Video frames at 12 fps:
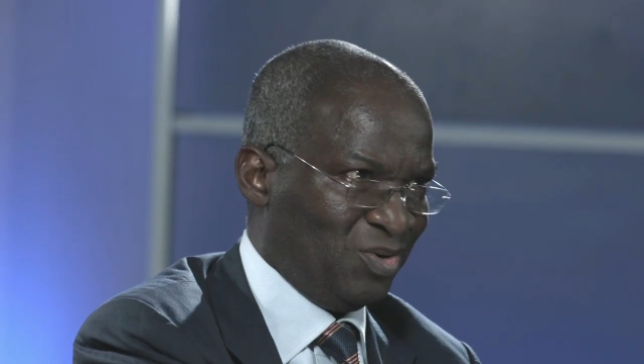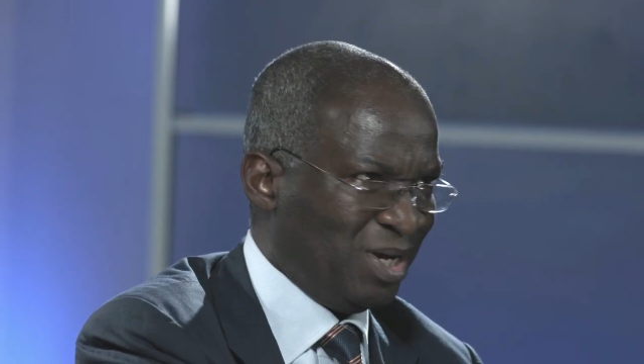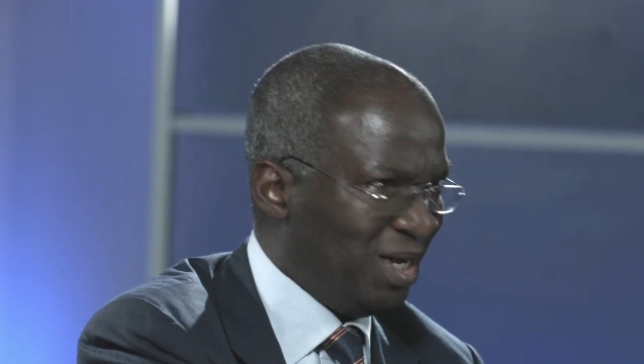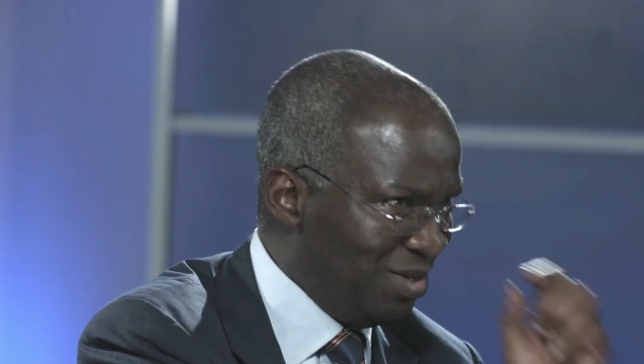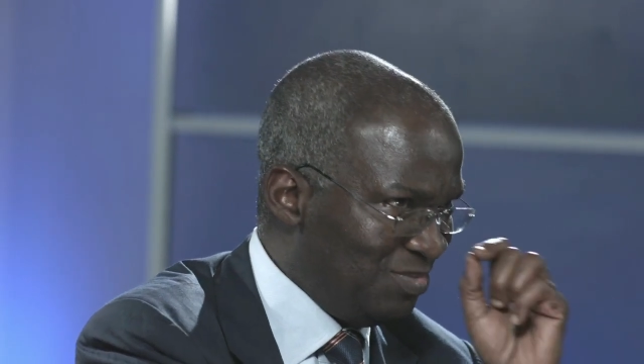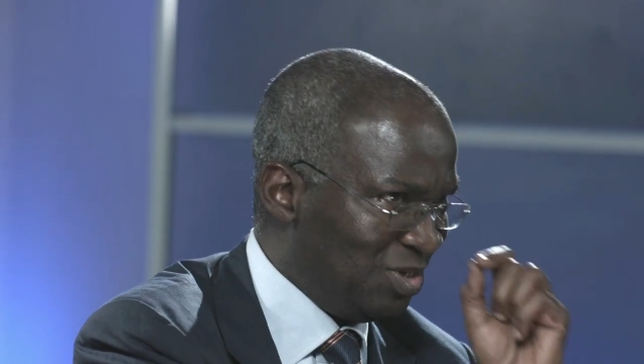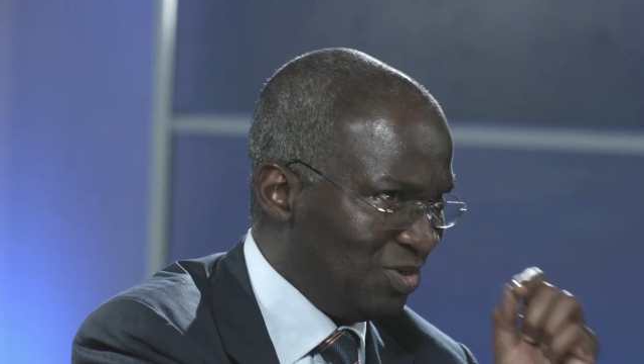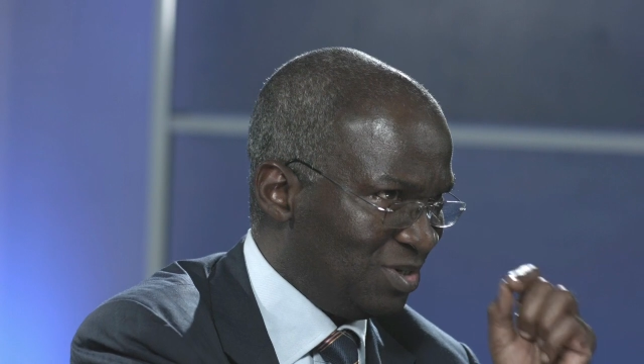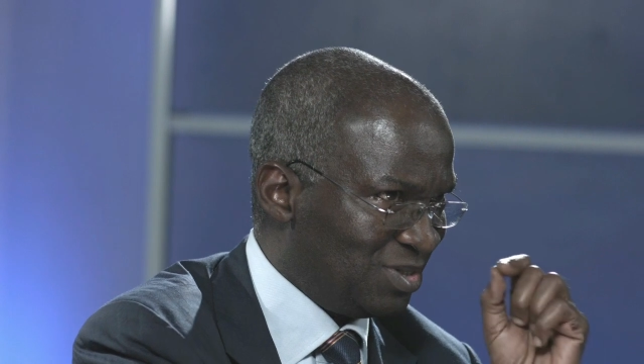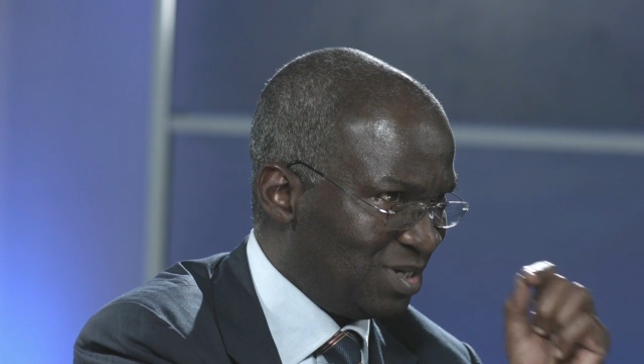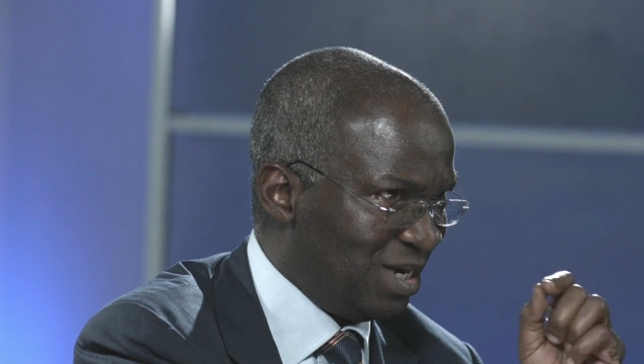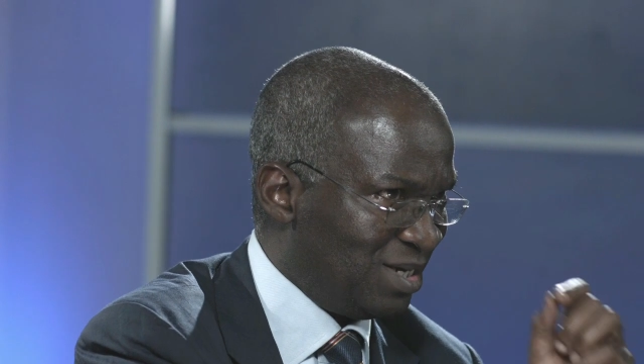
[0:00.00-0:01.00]
Now let me
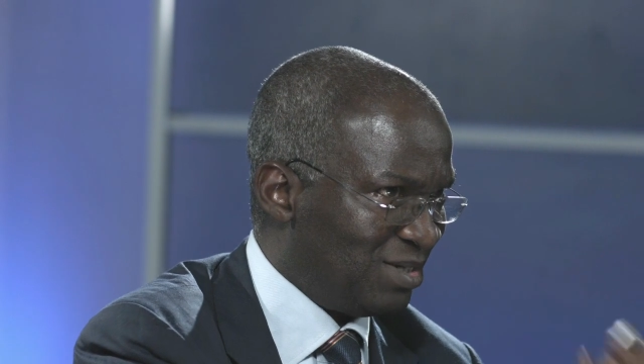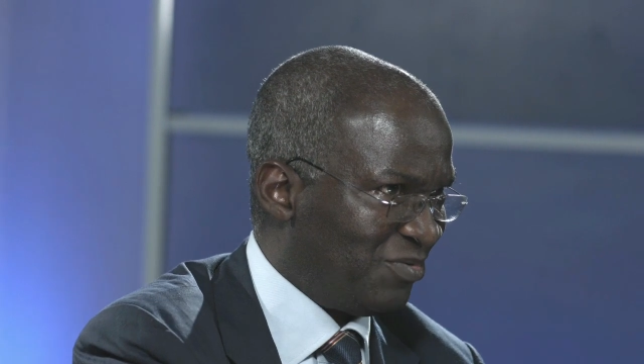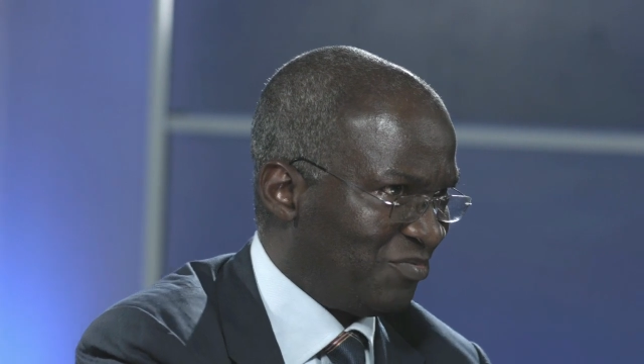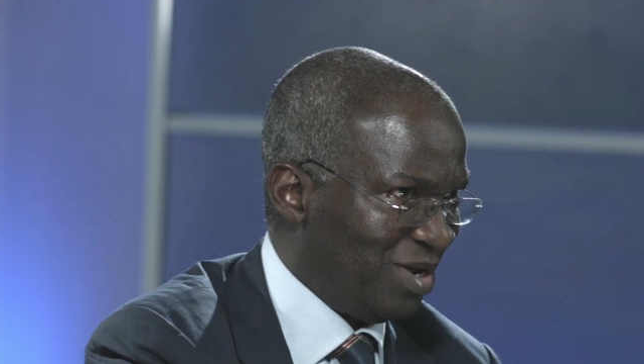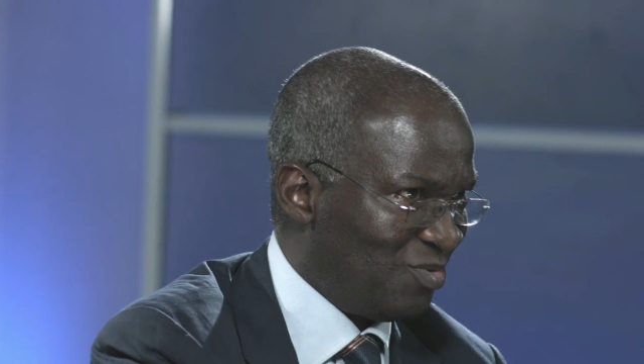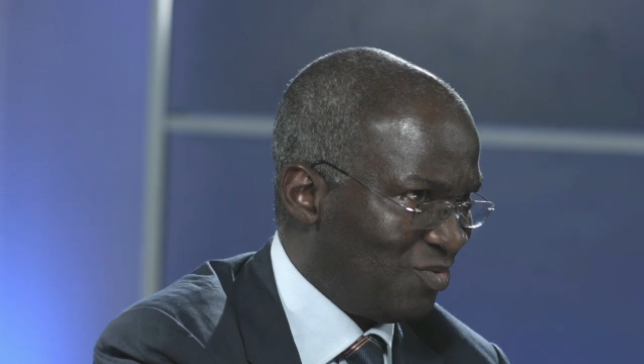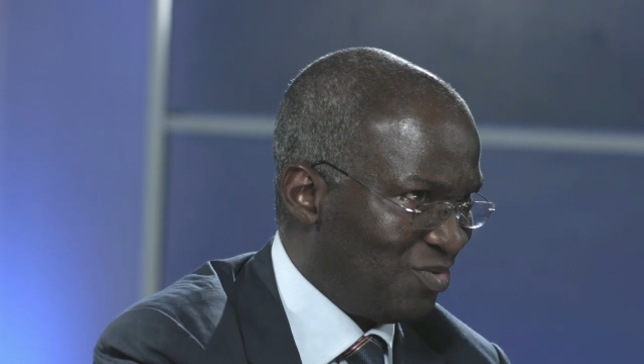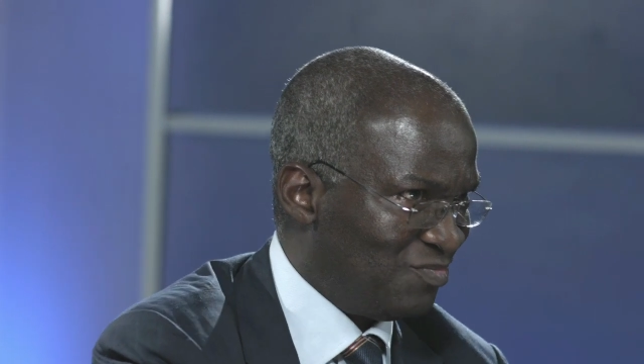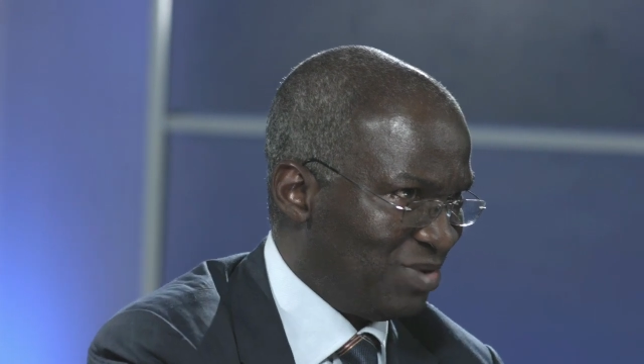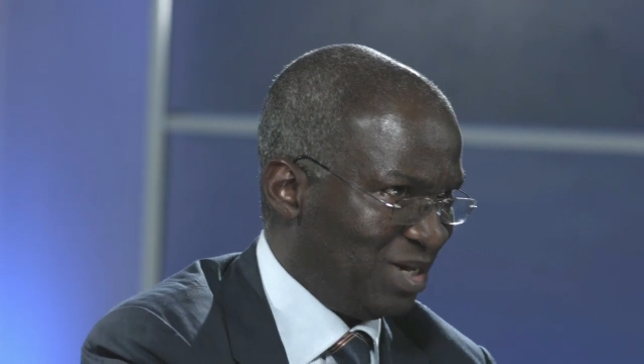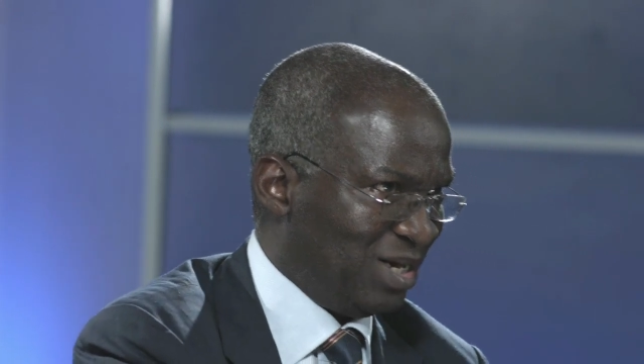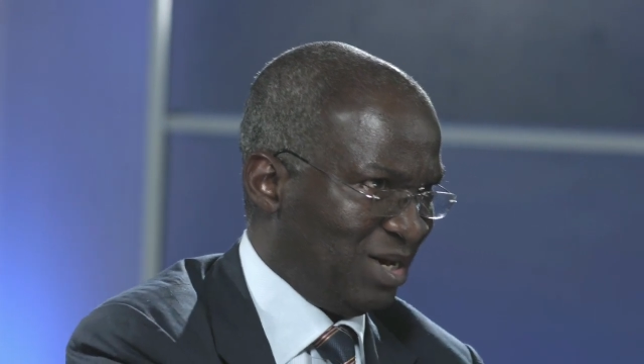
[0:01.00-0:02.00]
just try and define 1
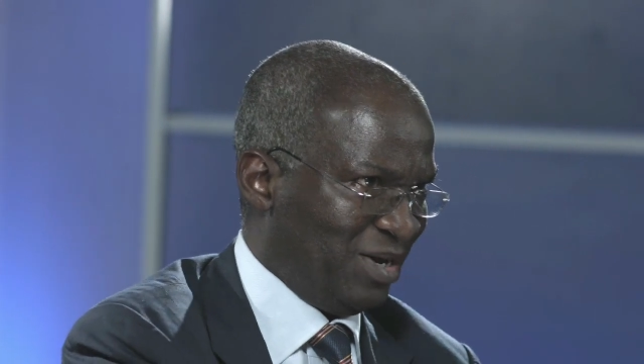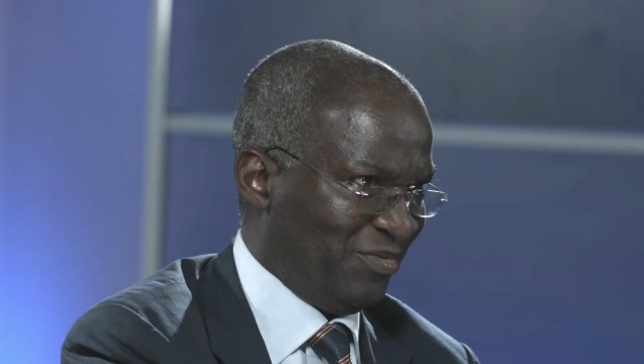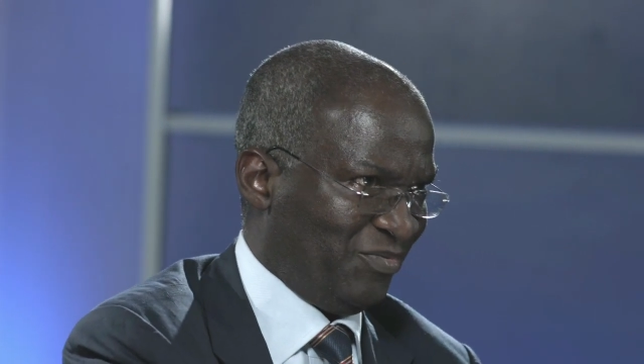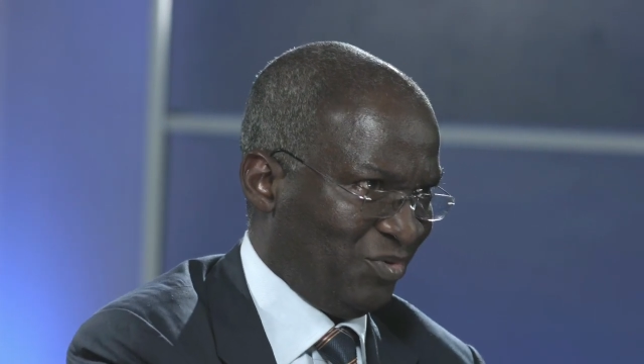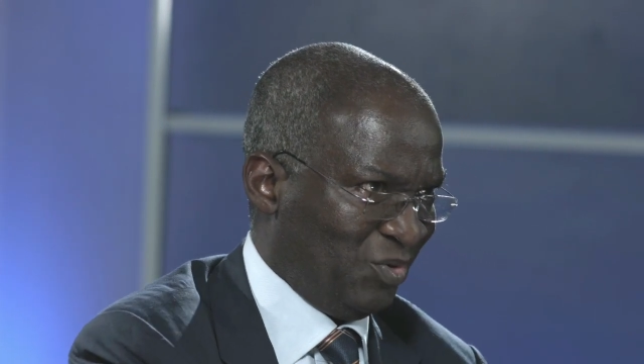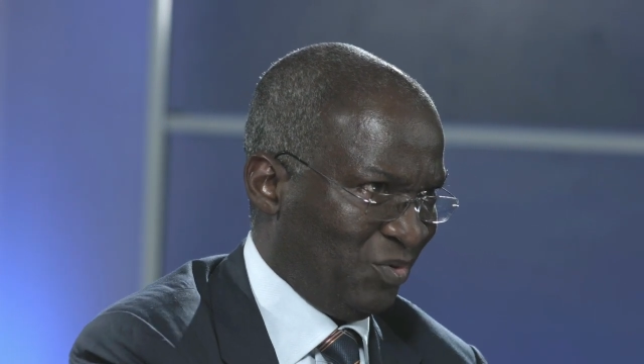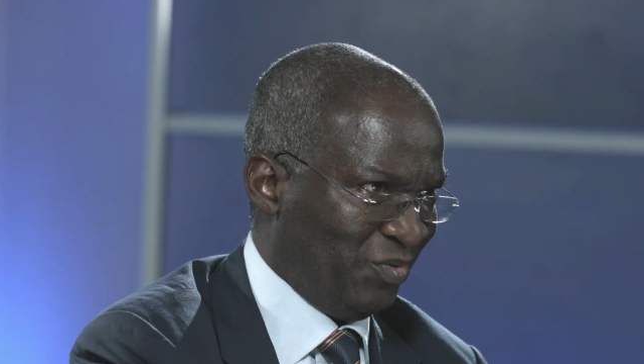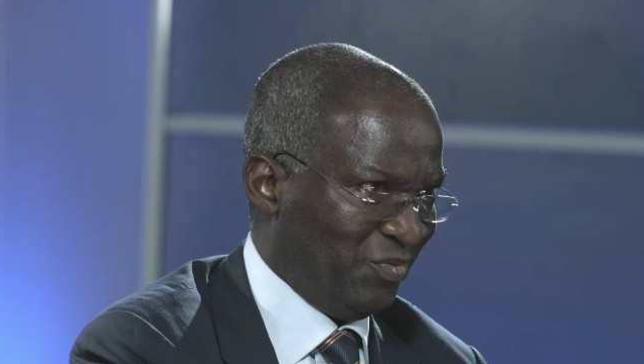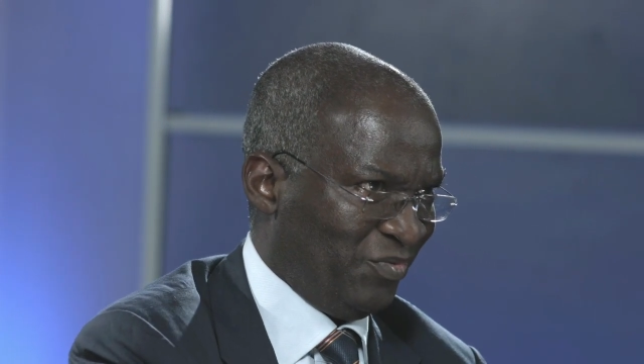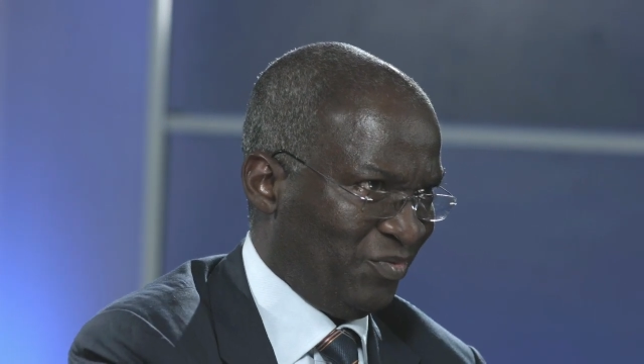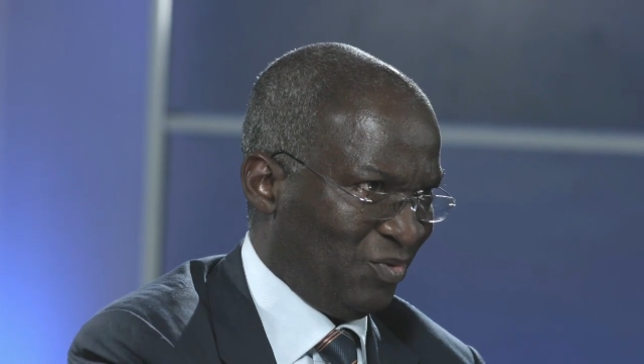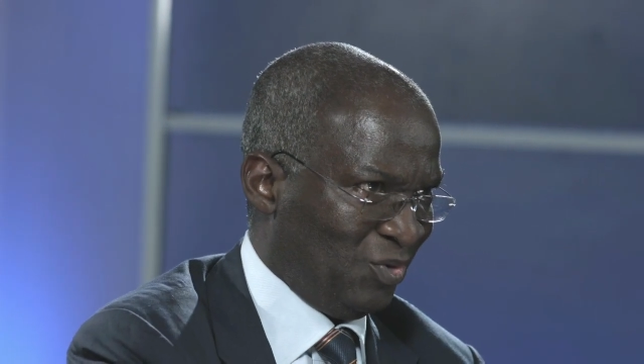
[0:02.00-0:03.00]
megawatt
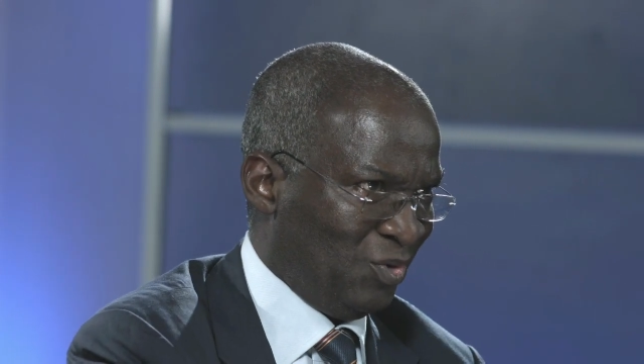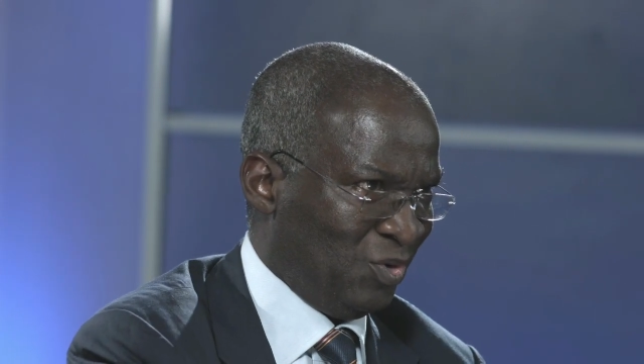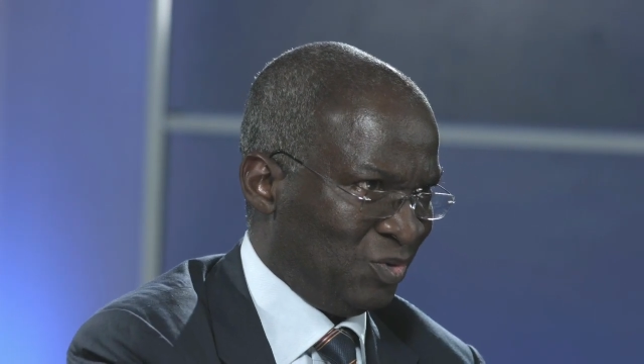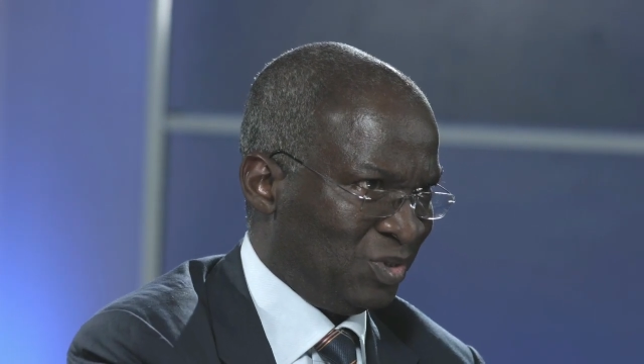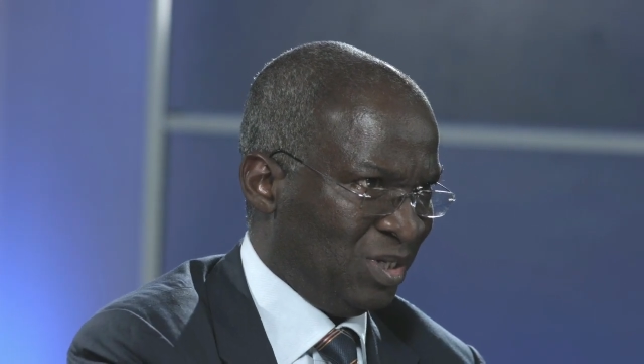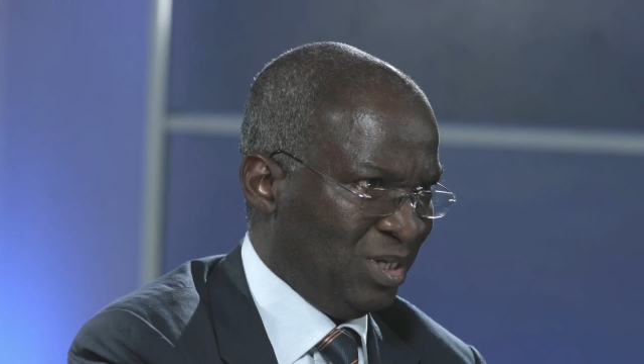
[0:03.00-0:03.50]
for us.